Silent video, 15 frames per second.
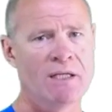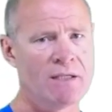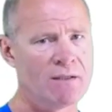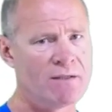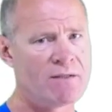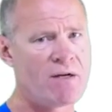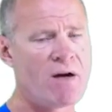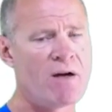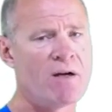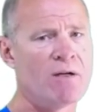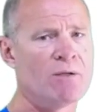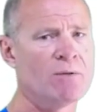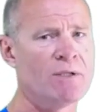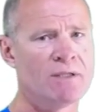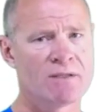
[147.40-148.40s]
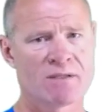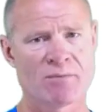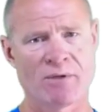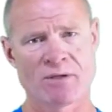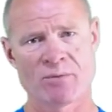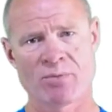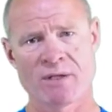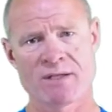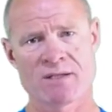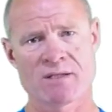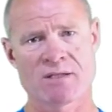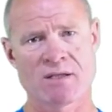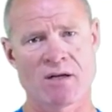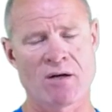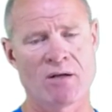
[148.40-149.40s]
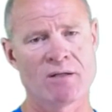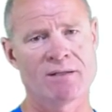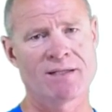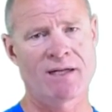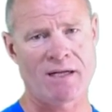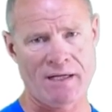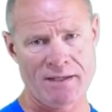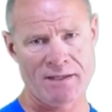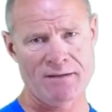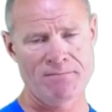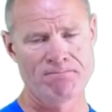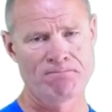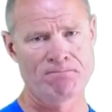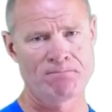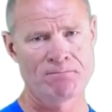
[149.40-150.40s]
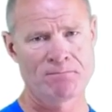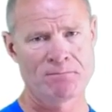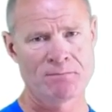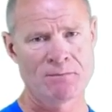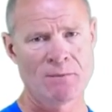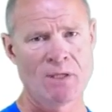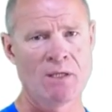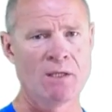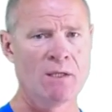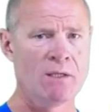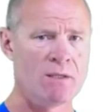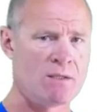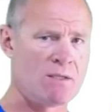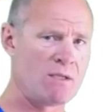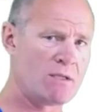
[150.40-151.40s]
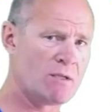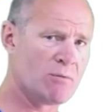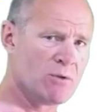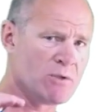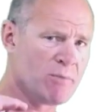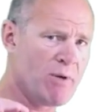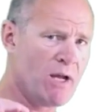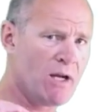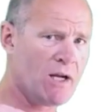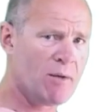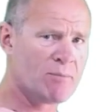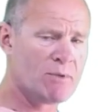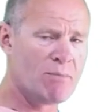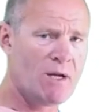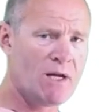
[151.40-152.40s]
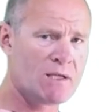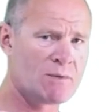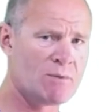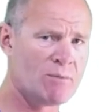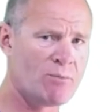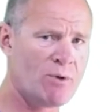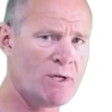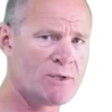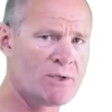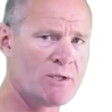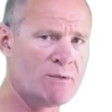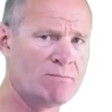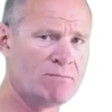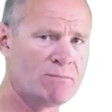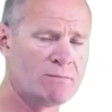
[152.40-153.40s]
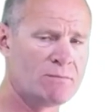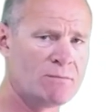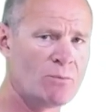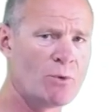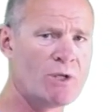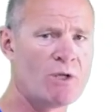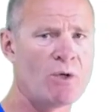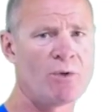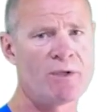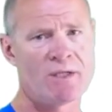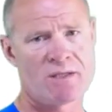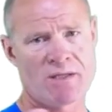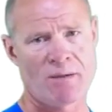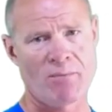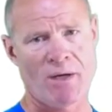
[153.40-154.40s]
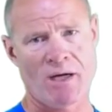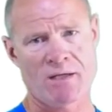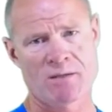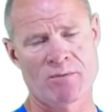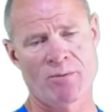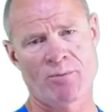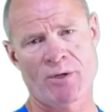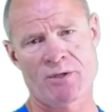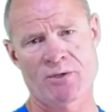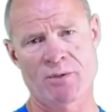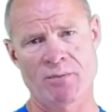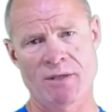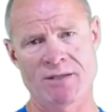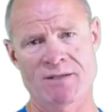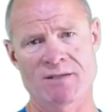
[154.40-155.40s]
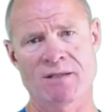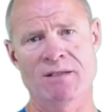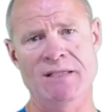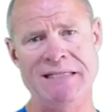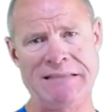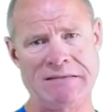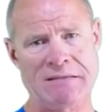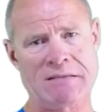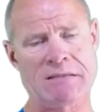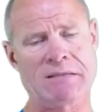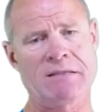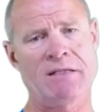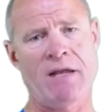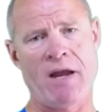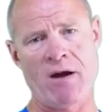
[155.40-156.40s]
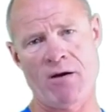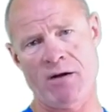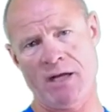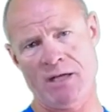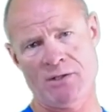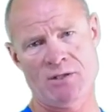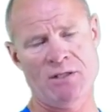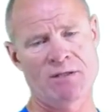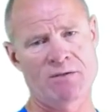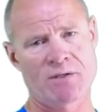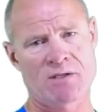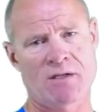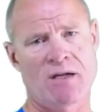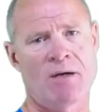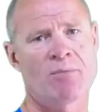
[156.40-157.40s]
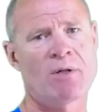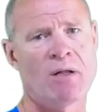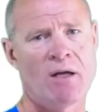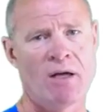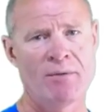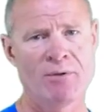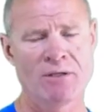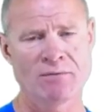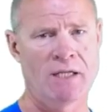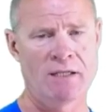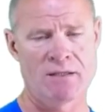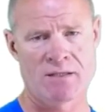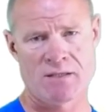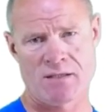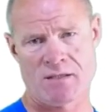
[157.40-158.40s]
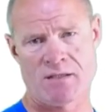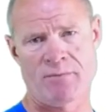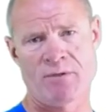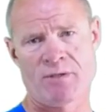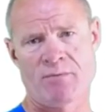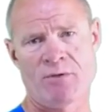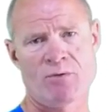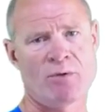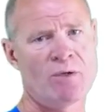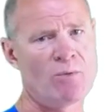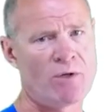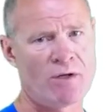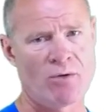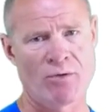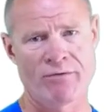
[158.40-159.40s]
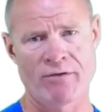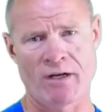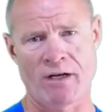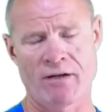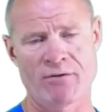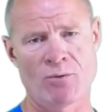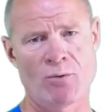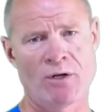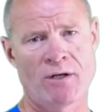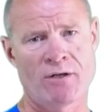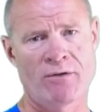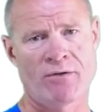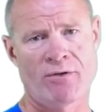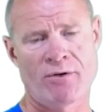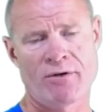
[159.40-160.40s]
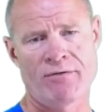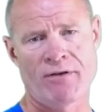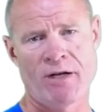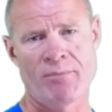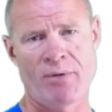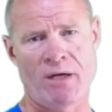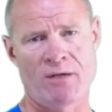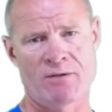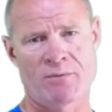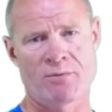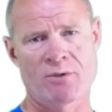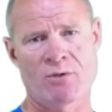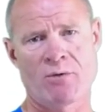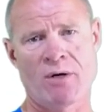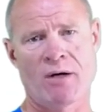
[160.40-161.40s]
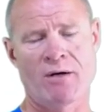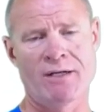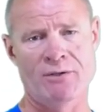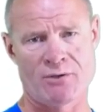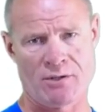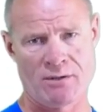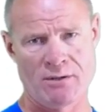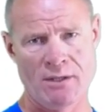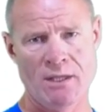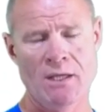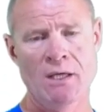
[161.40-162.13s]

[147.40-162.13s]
In Ontario and some other places they call it the cut-in. System goes back up to maximum pressure. We know that it's at maximum pressure because the needles, the air gauge needles, stop climbing, and the system is between 105 and 135 pounds per square inch.